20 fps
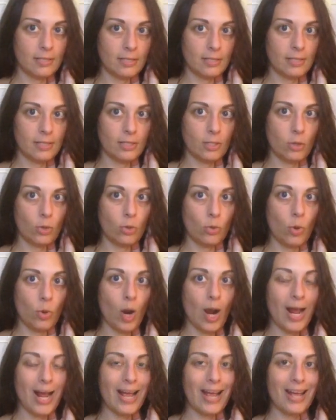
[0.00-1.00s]
So
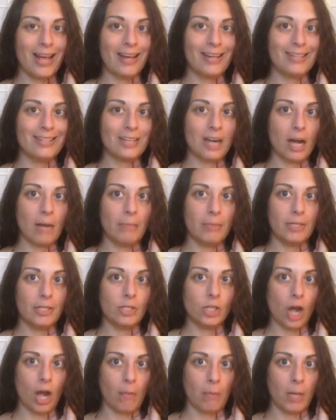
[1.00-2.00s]
a
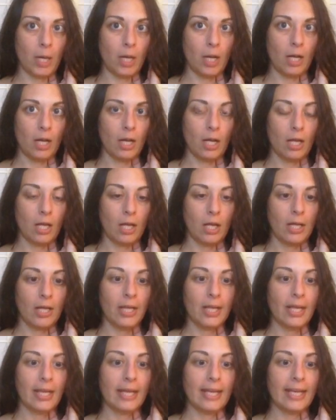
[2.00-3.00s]
japa
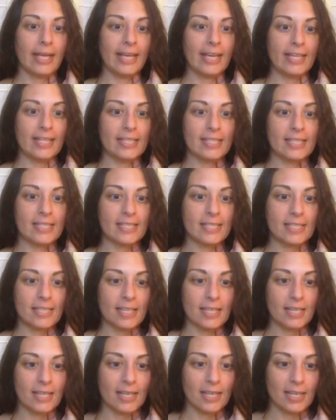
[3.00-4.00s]
is
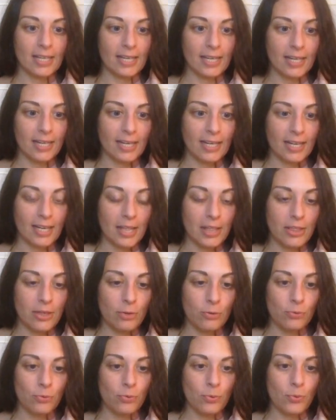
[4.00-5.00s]

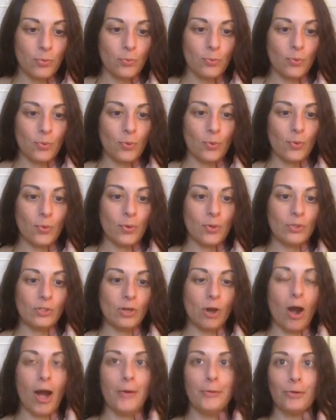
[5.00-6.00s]
the
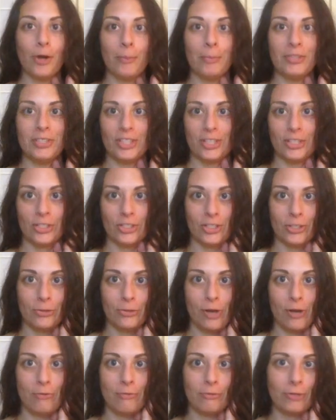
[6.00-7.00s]

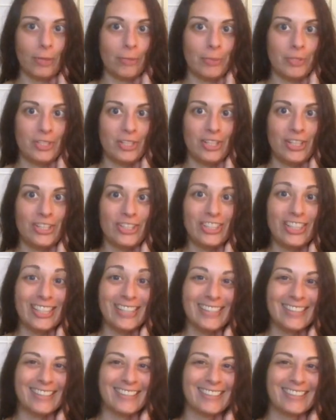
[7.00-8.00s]
non-repetition of
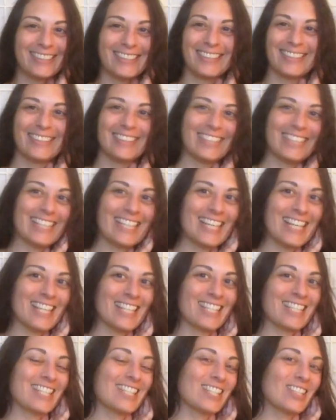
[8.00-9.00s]
repetition.
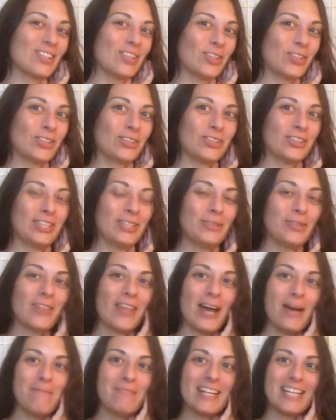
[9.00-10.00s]
Is literally what
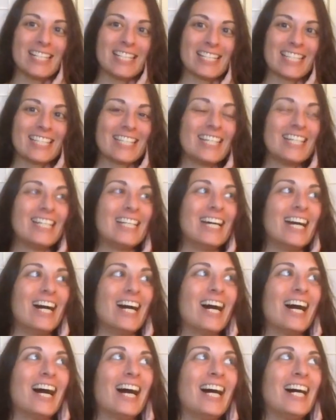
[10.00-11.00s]
that means.
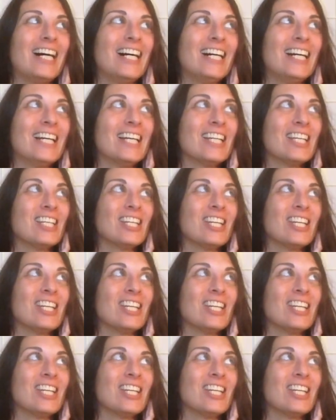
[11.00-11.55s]
So